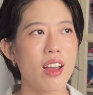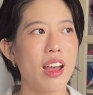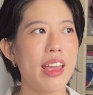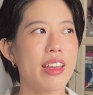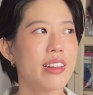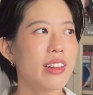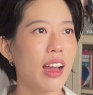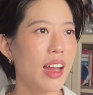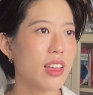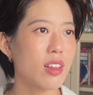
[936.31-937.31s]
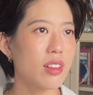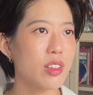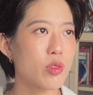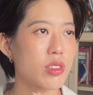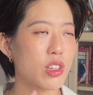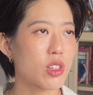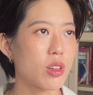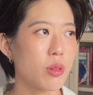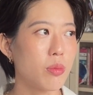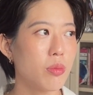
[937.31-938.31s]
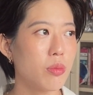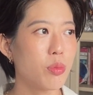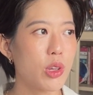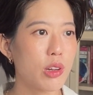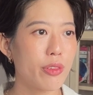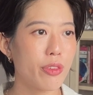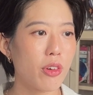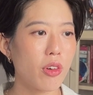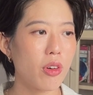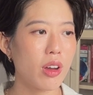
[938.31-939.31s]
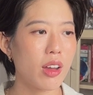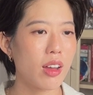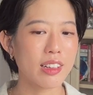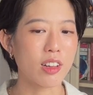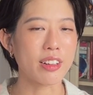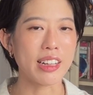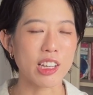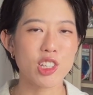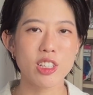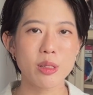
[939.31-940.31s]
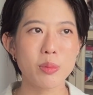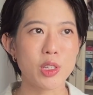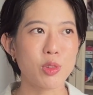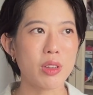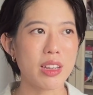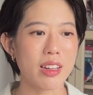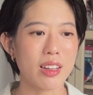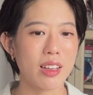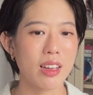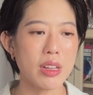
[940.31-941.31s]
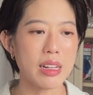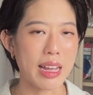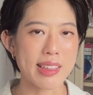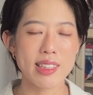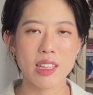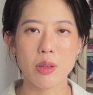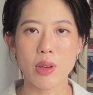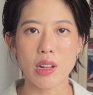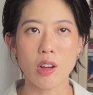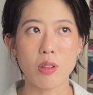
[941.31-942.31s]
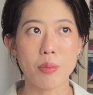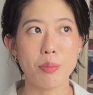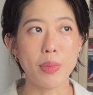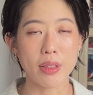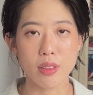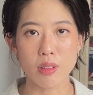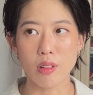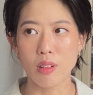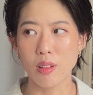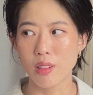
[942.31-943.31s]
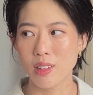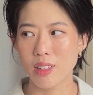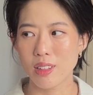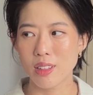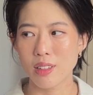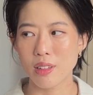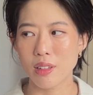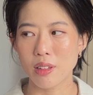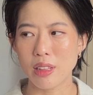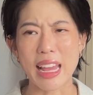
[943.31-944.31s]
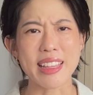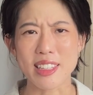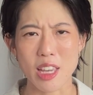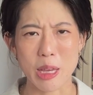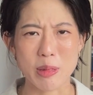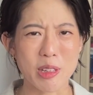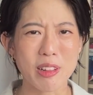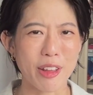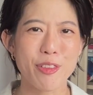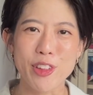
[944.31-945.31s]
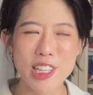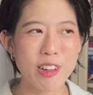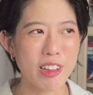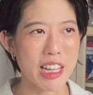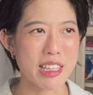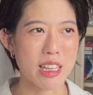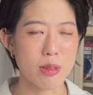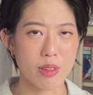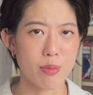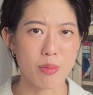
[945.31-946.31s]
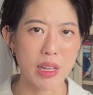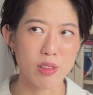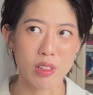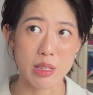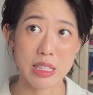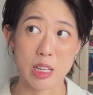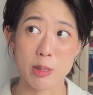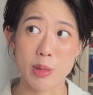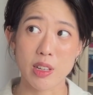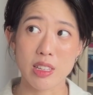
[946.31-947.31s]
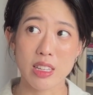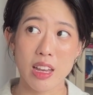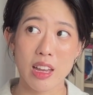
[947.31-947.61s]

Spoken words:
And I thought this was such a beautiful connection between the landscape and our mental landscapes, like physical landscapes and mental landscapes, because